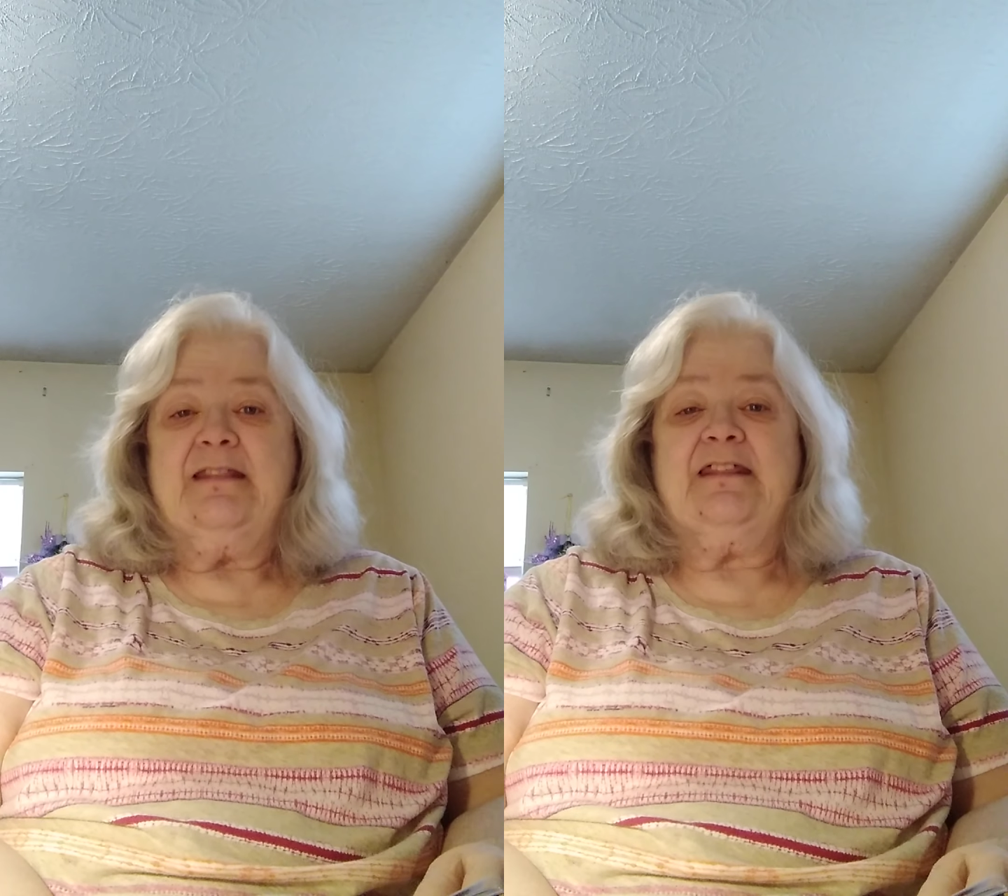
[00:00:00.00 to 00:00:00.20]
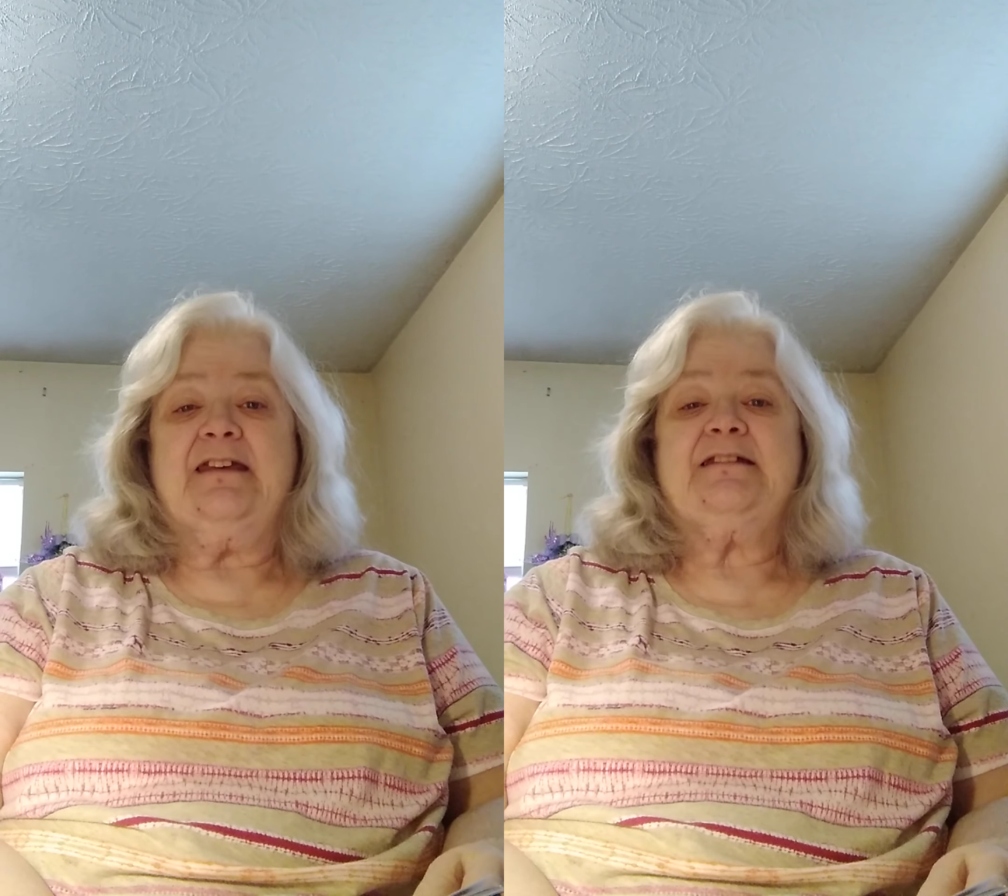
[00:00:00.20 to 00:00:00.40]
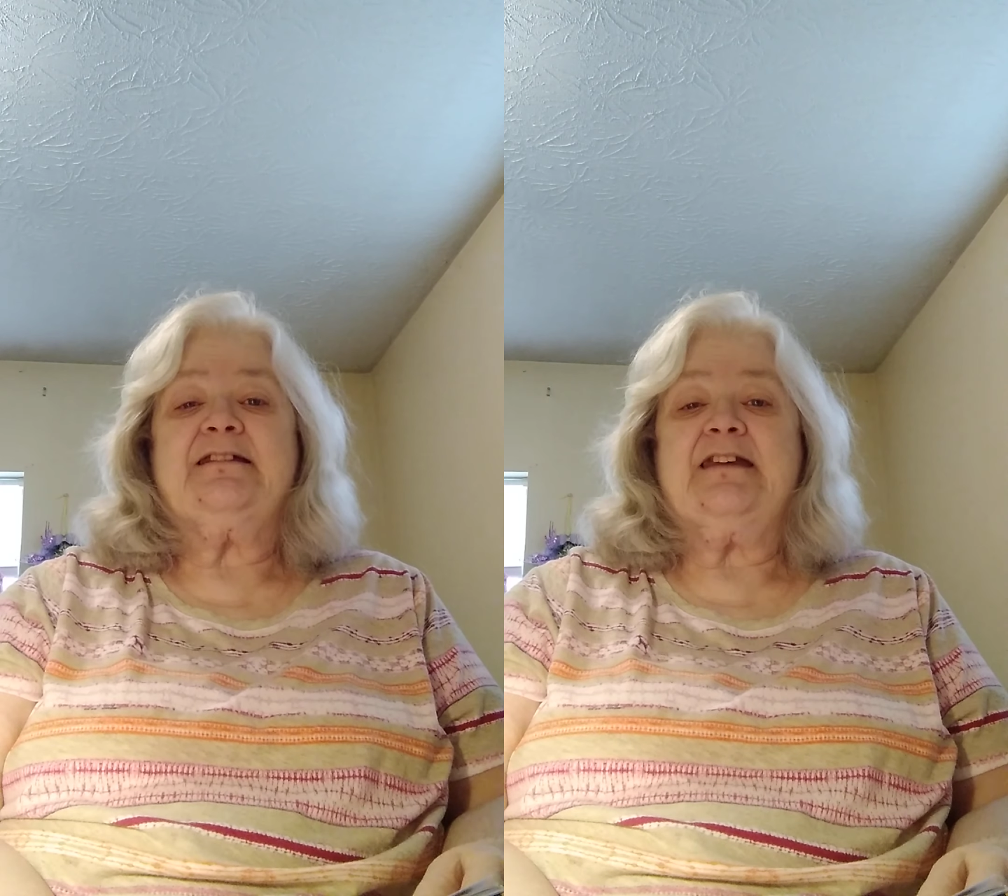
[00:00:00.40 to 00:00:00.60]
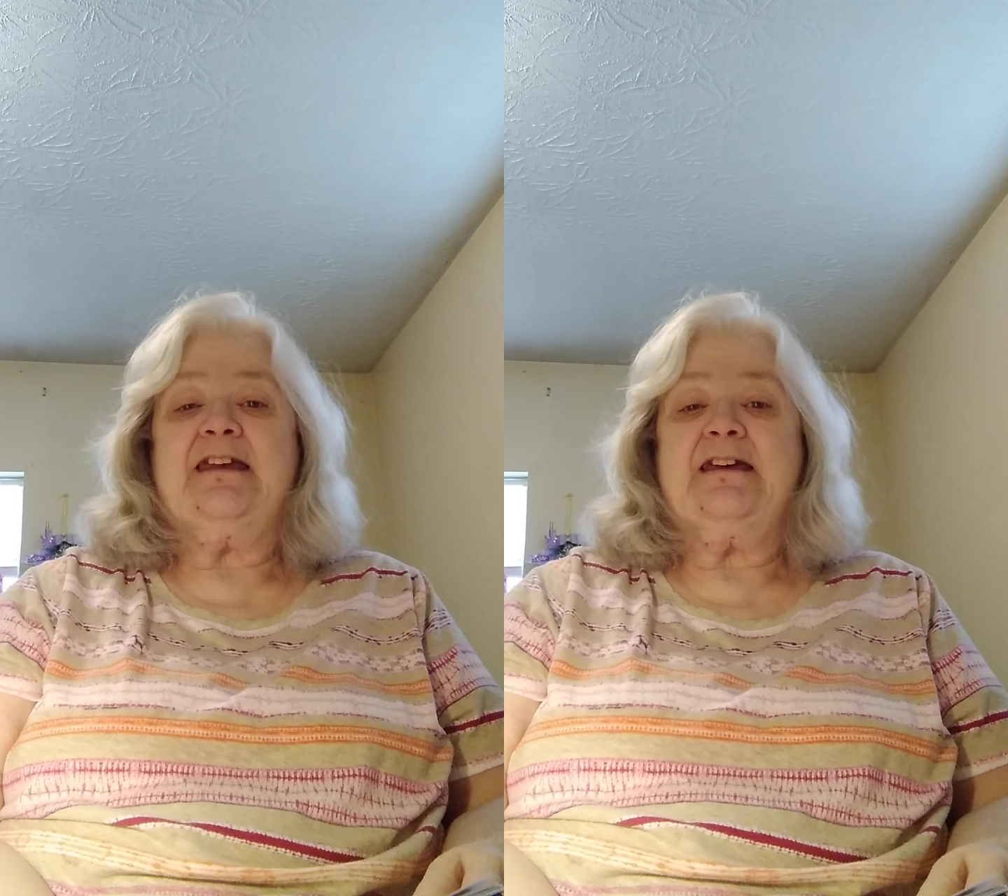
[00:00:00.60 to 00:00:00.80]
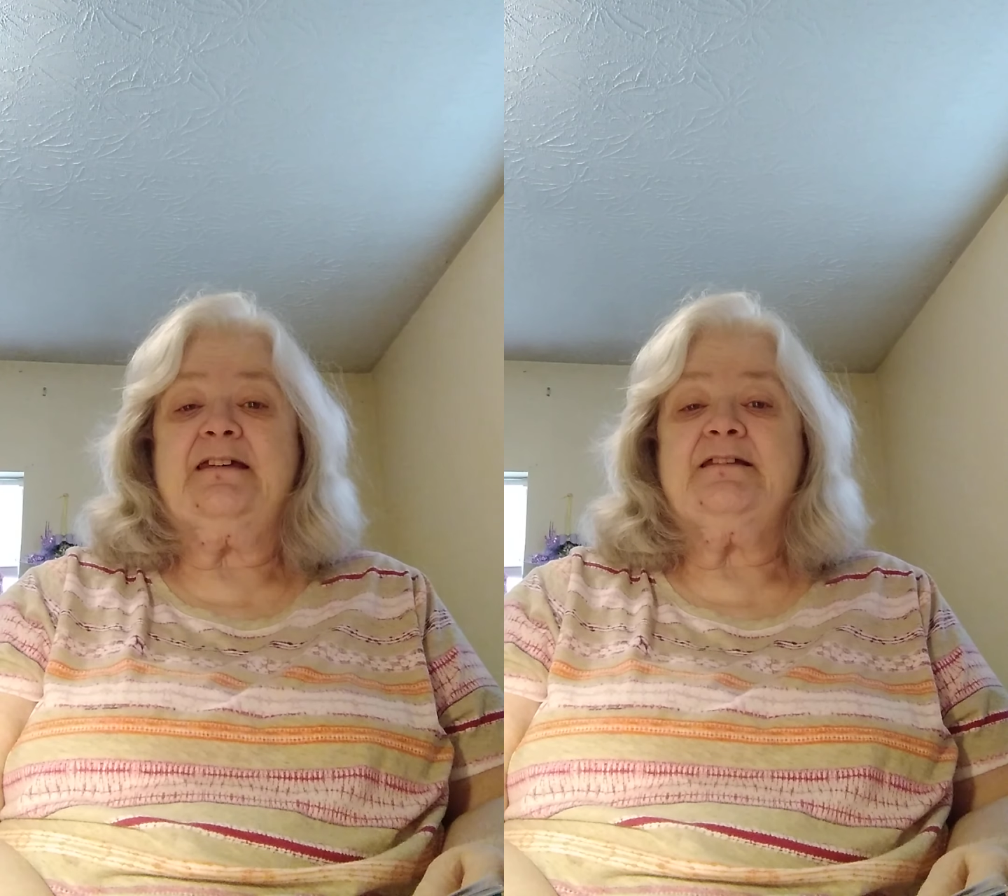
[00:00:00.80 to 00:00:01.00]
This
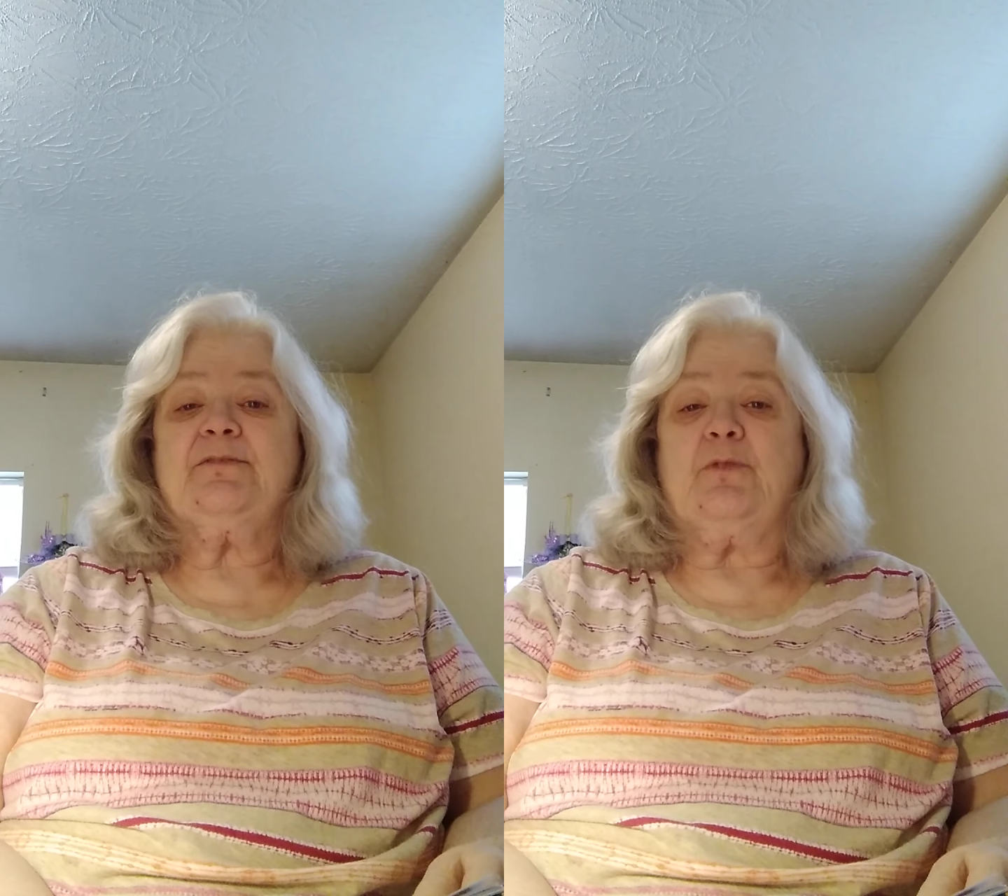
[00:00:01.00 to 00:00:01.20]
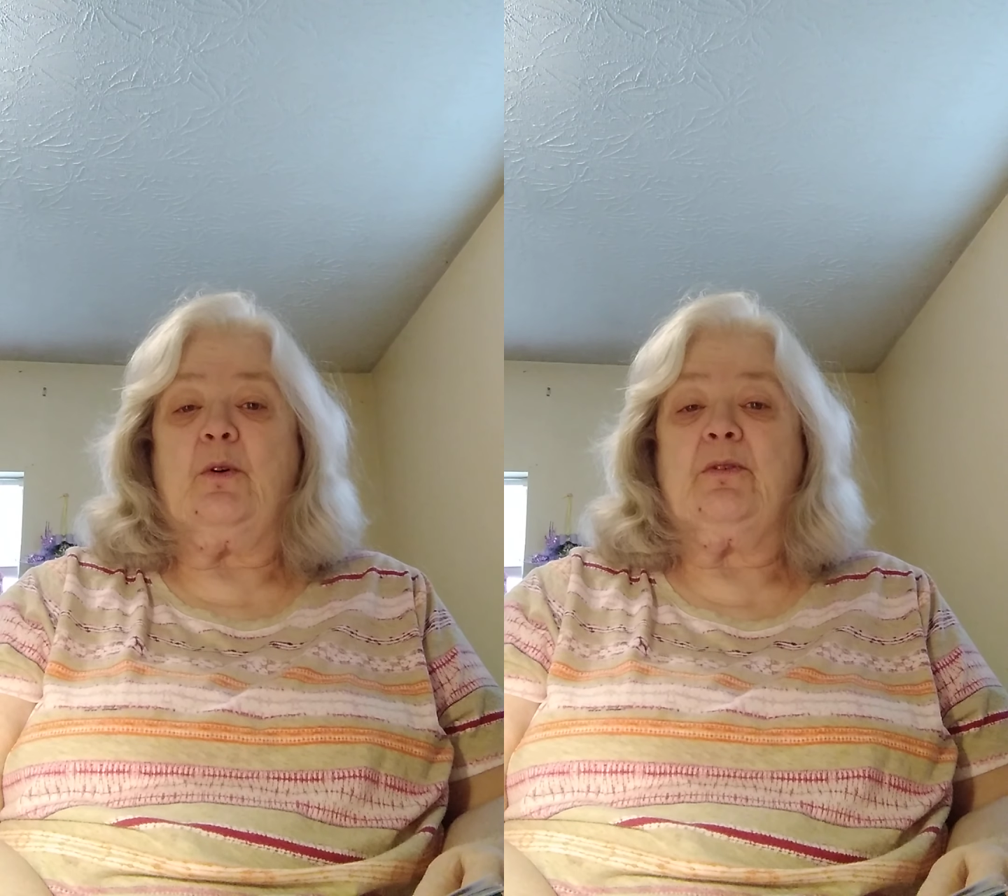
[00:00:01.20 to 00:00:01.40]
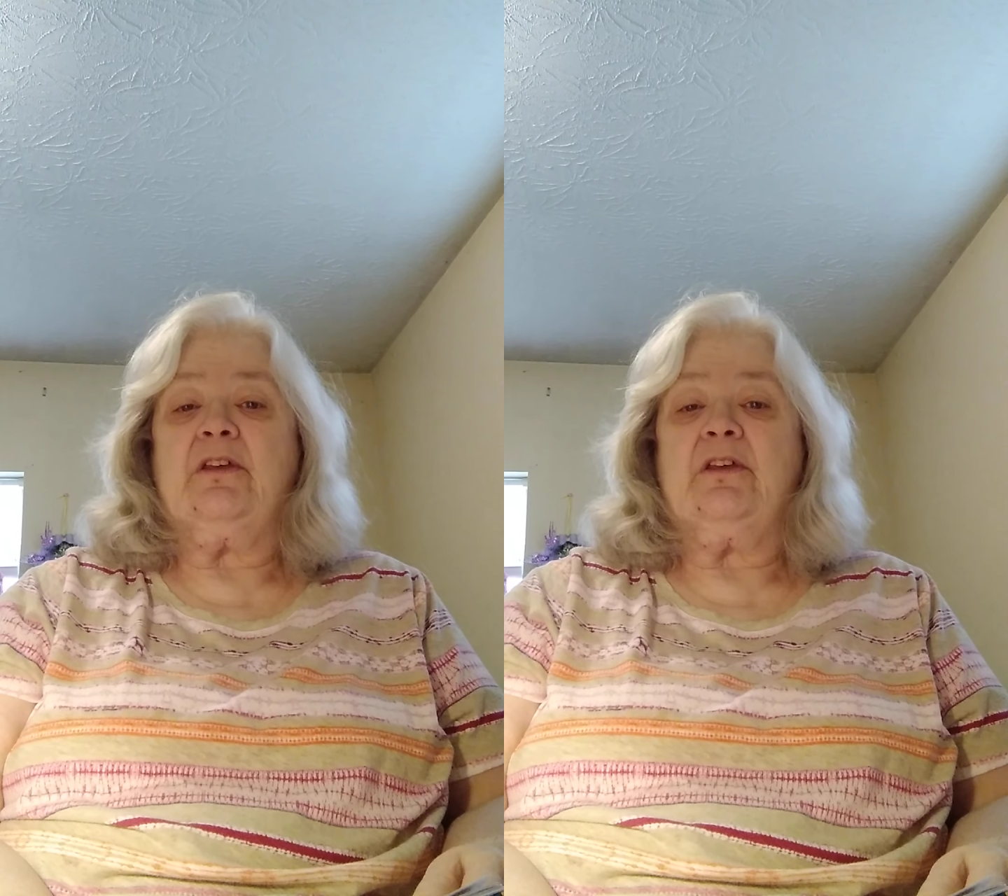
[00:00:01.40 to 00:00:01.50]
is for